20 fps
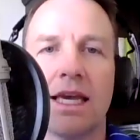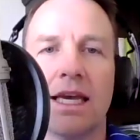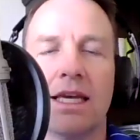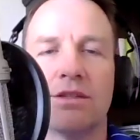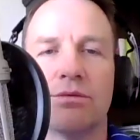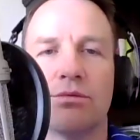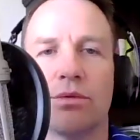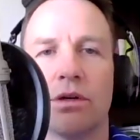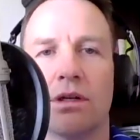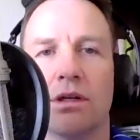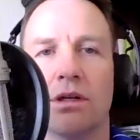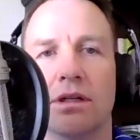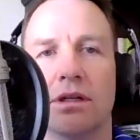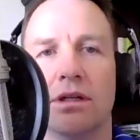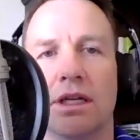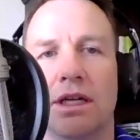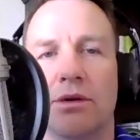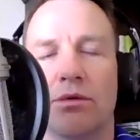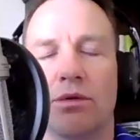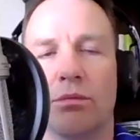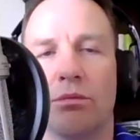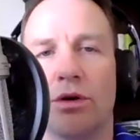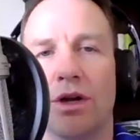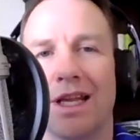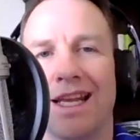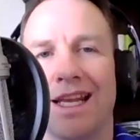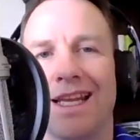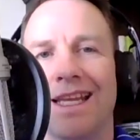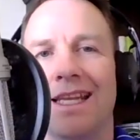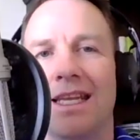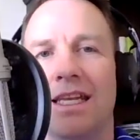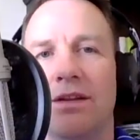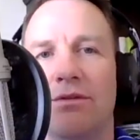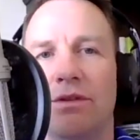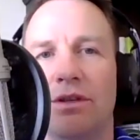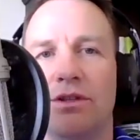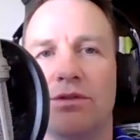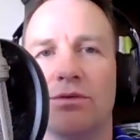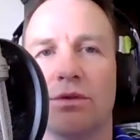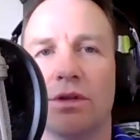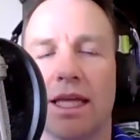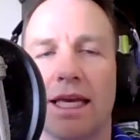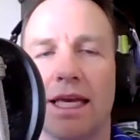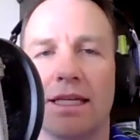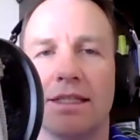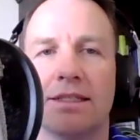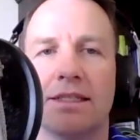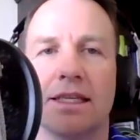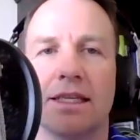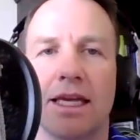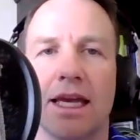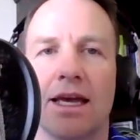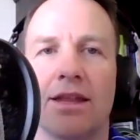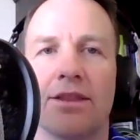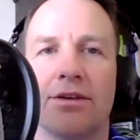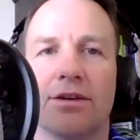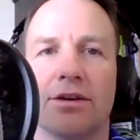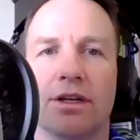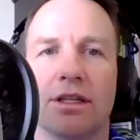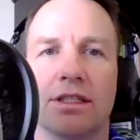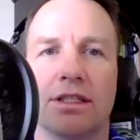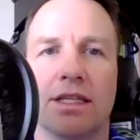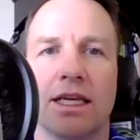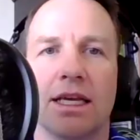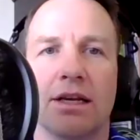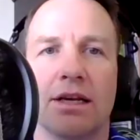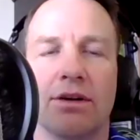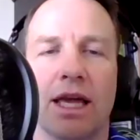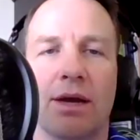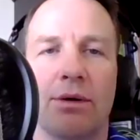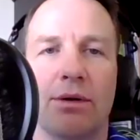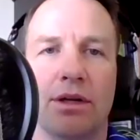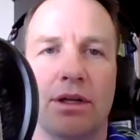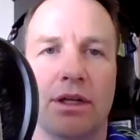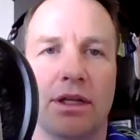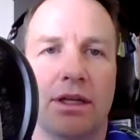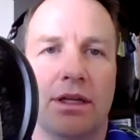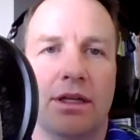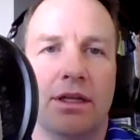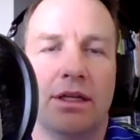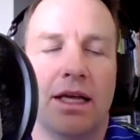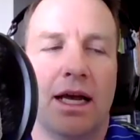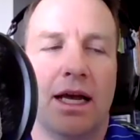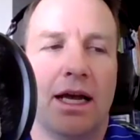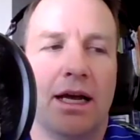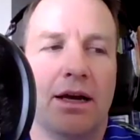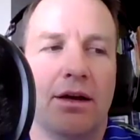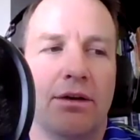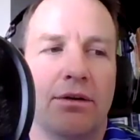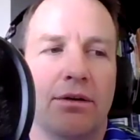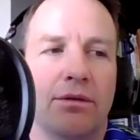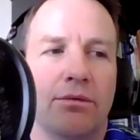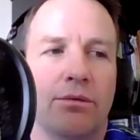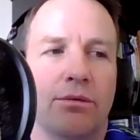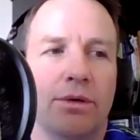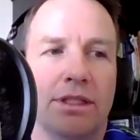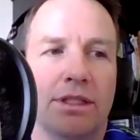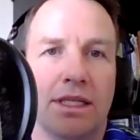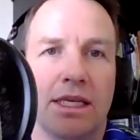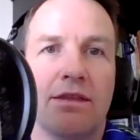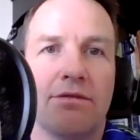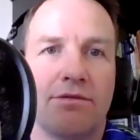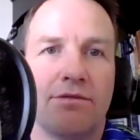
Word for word: In this case, we're we're putting an individual case together and saying, okay, we uh,